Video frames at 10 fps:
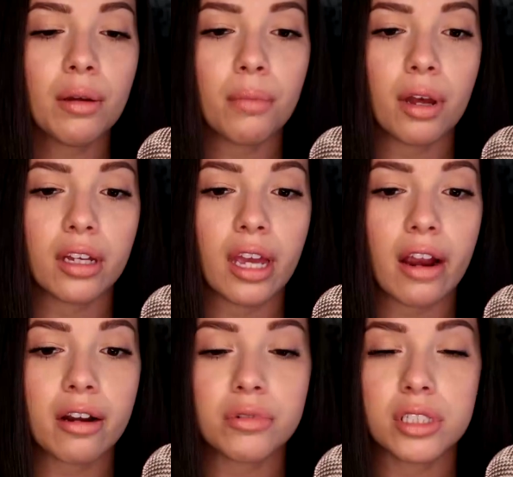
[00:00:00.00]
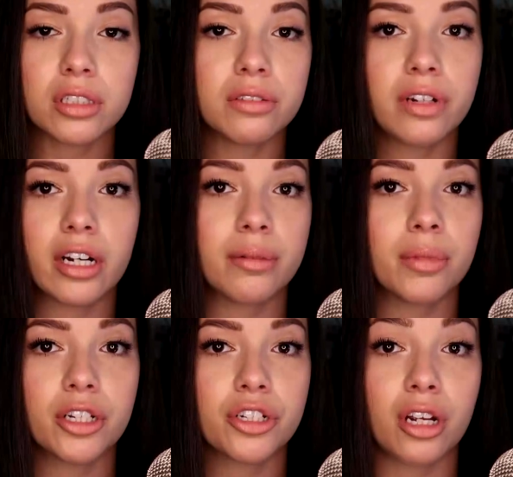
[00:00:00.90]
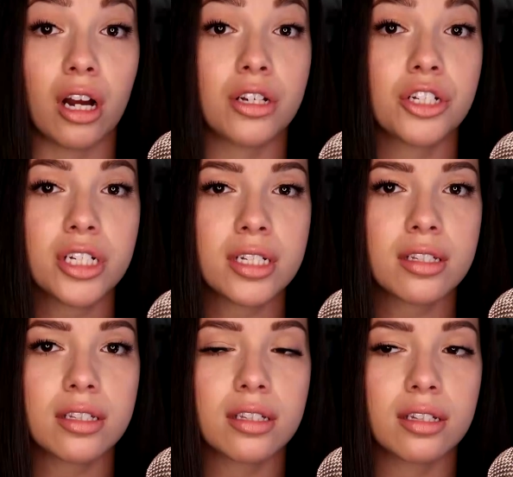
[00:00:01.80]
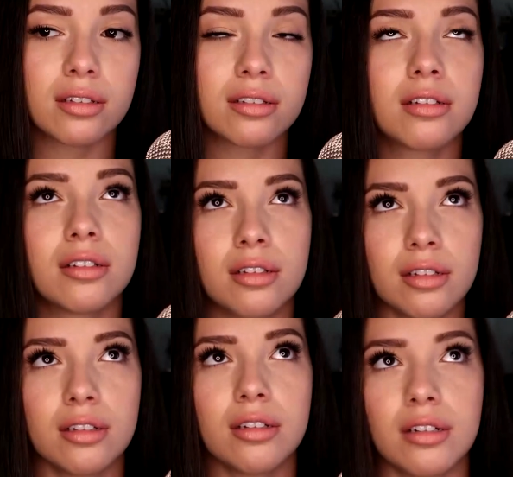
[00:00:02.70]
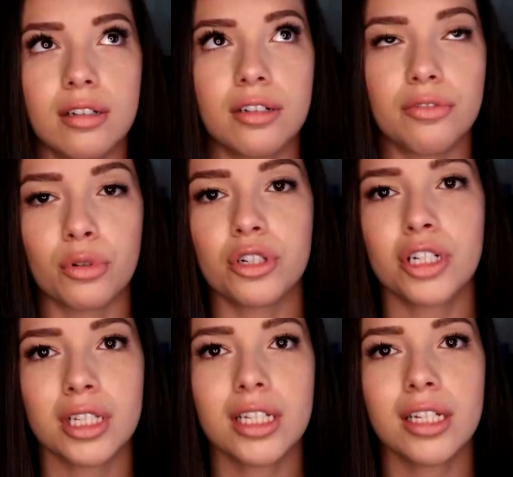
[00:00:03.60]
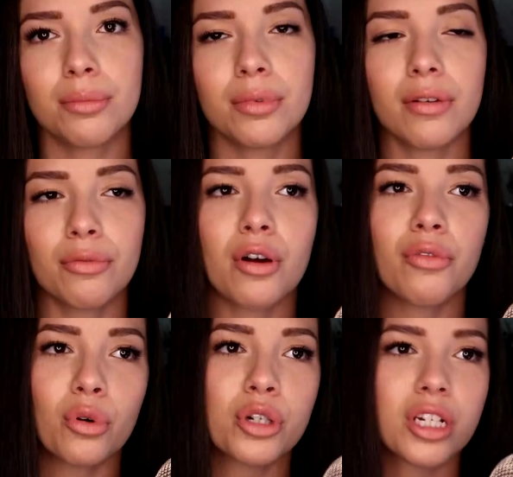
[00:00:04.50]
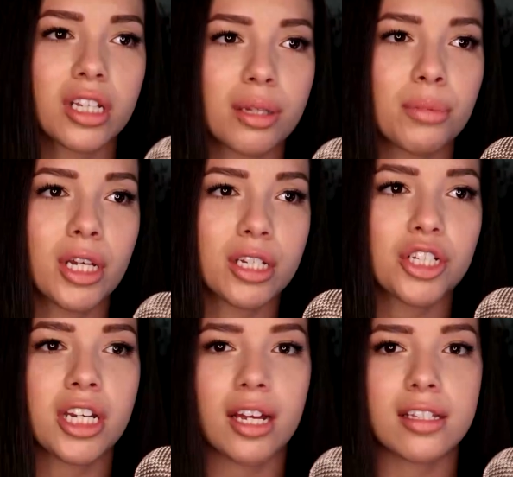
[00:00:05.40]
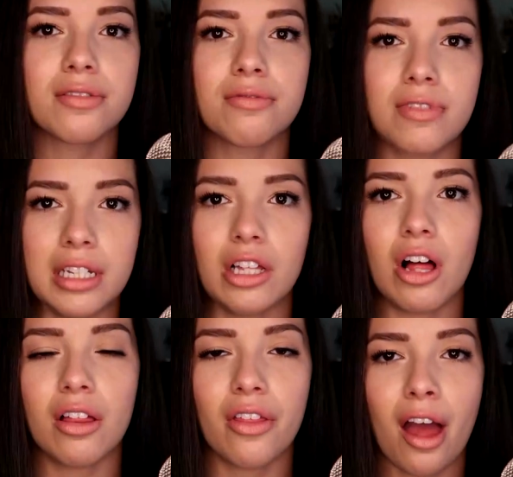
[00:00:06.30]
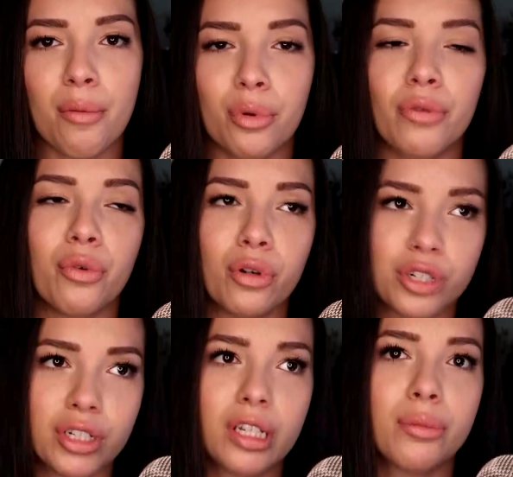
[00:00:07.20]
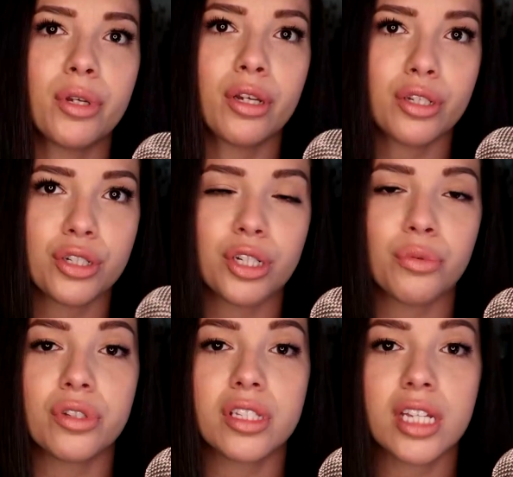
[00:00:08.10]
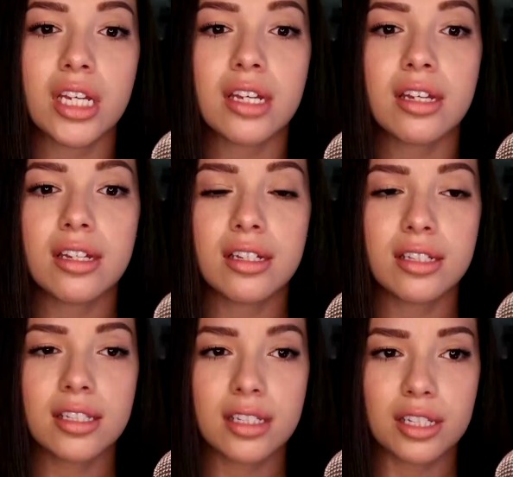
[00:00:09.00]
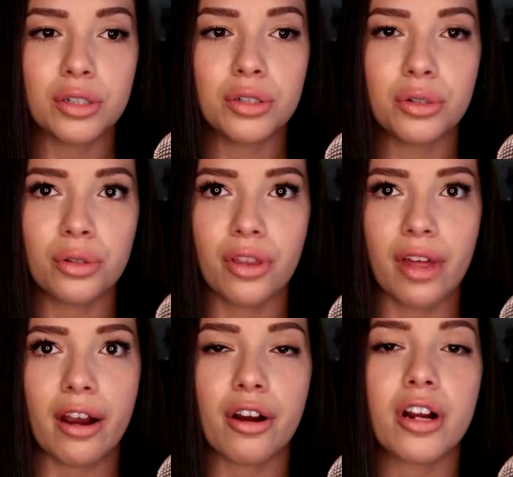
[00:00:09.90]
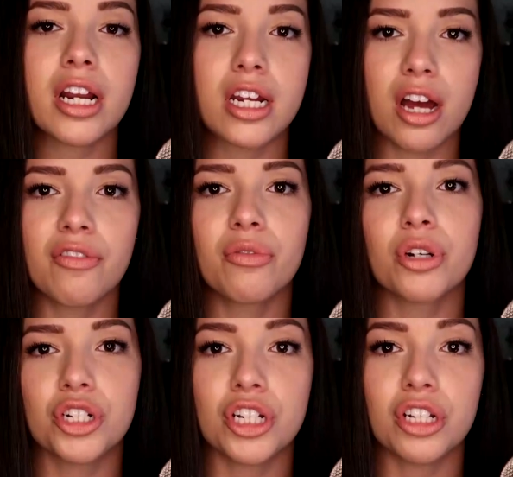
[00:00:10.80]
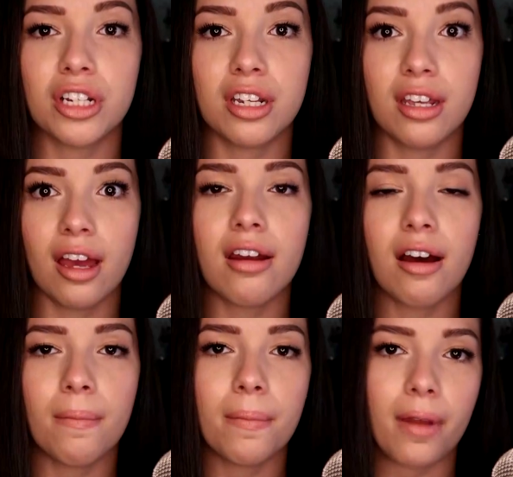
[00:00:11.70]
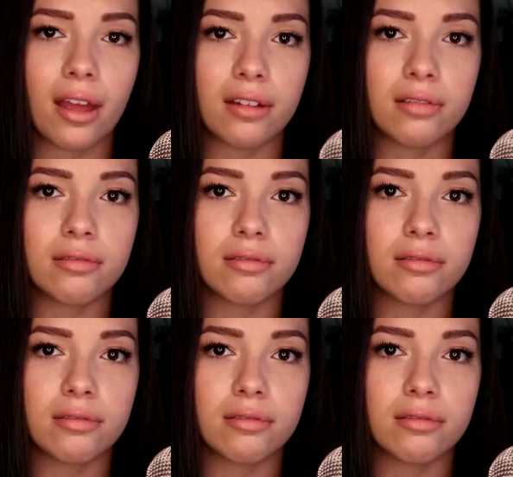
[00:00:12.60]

But Karen was still very much conscious. Unfortunately, because she had to feel all that, but fortunately because she was still there enough where she could get up and,